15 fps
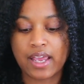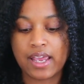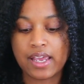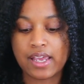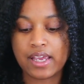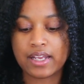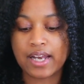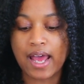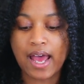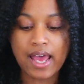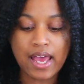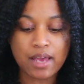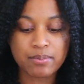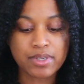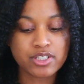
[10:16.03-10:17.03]
And I
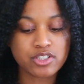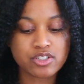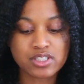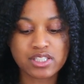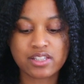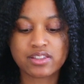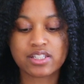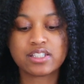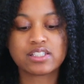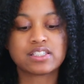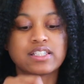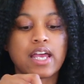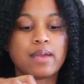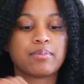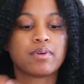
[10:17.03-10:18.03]
have been using
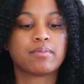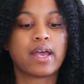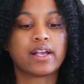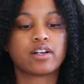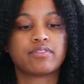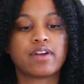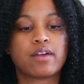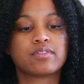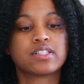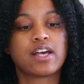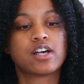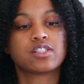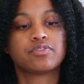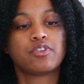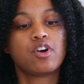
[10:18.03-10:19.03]
these type of microfiber
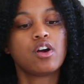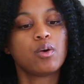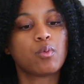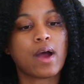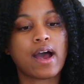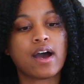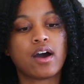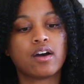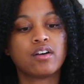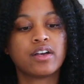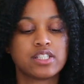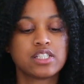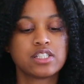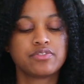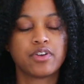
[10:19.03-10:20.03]
towels for a while.
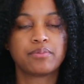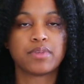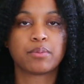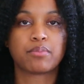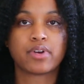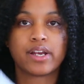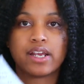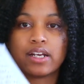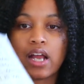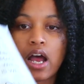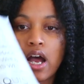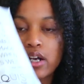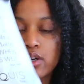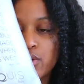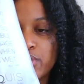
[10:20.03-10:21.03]
This is from the brand
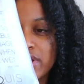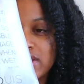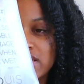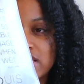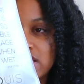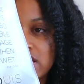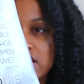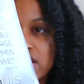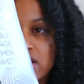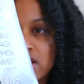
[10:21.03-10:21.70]
Aquis.